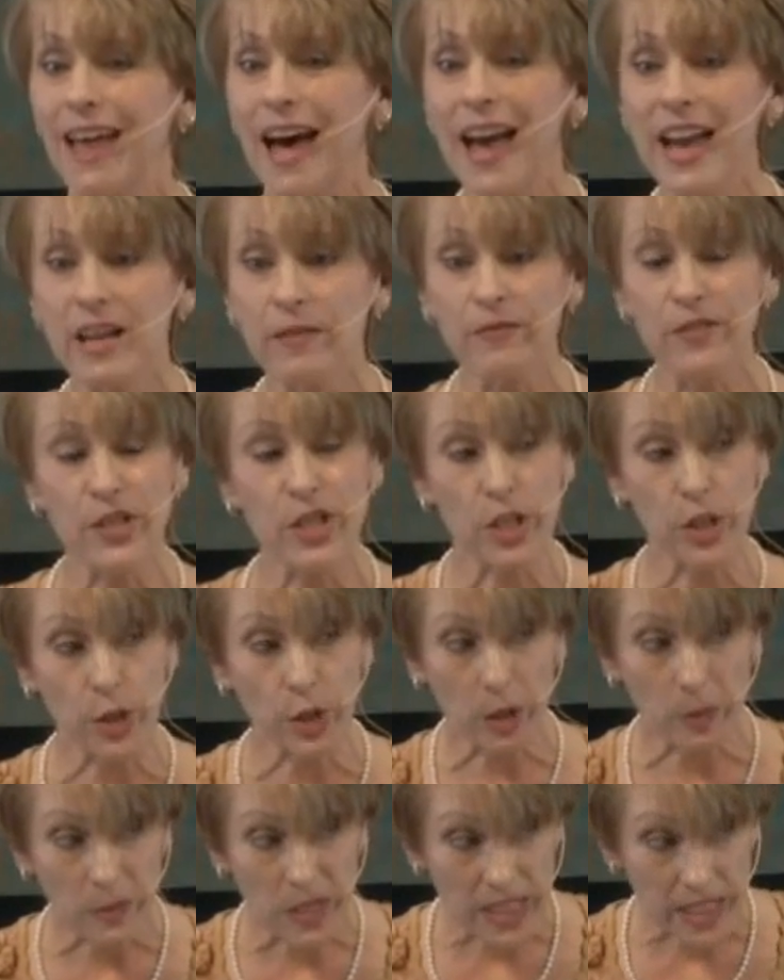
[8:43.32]
life,
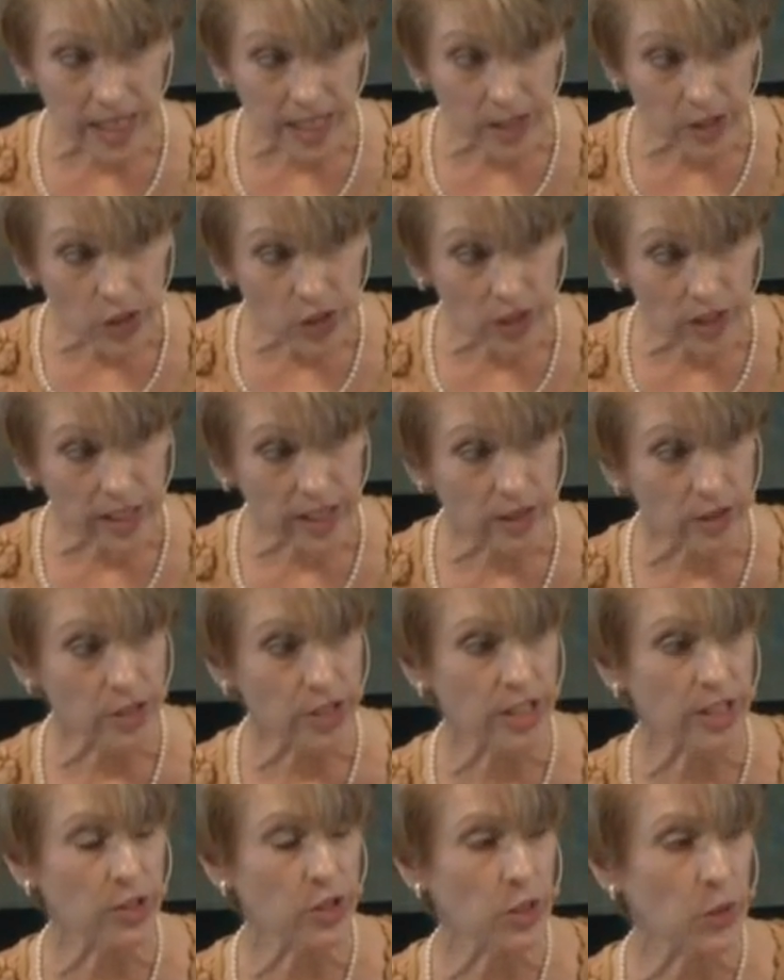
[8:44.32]
circumstantially or
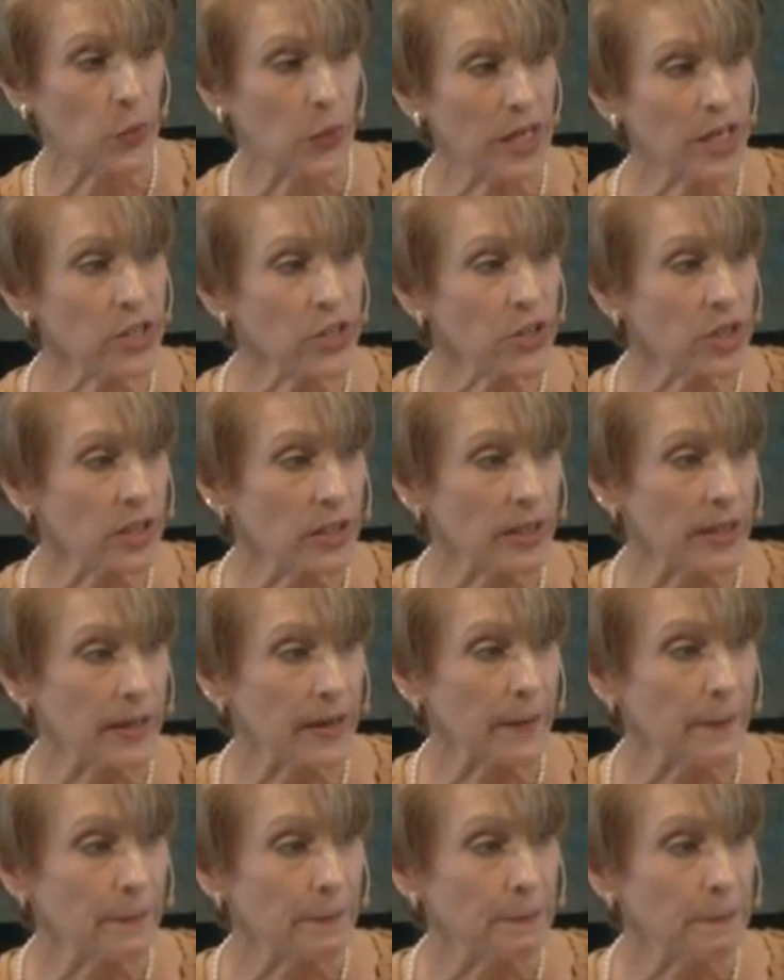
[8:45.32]

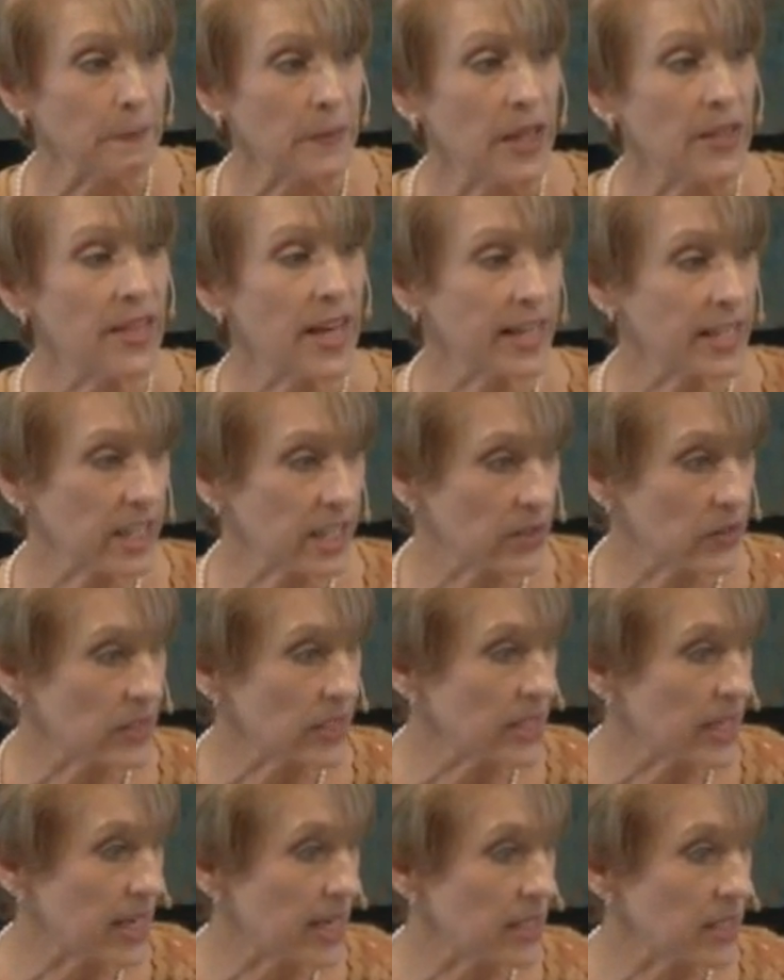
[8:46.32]
situationally, that
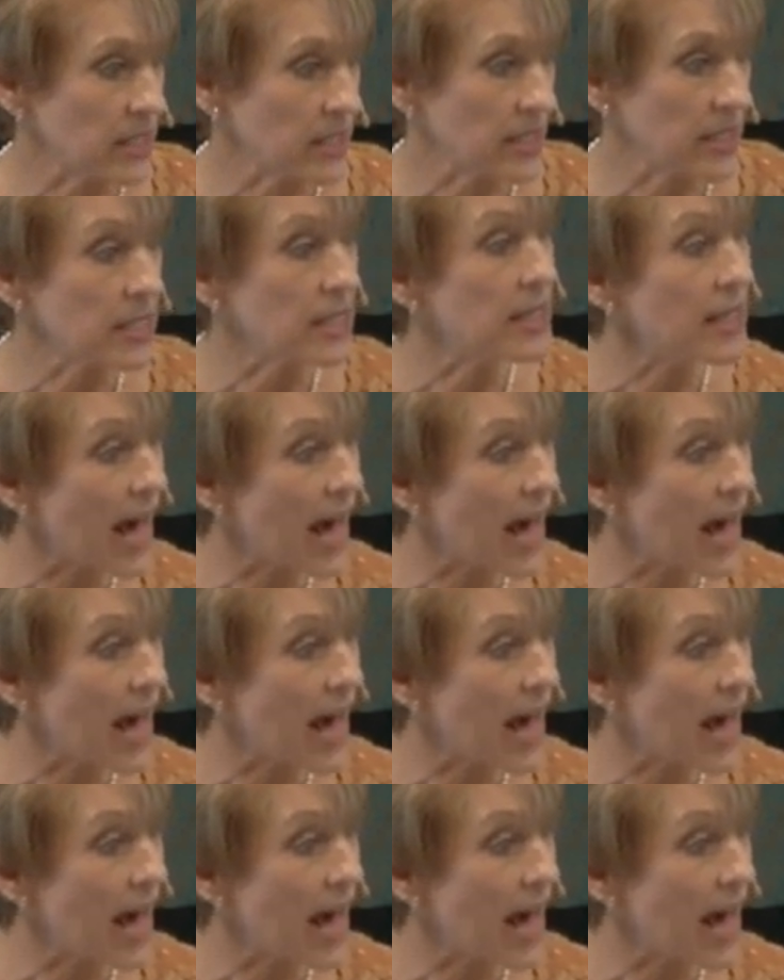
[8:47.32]
irritates us.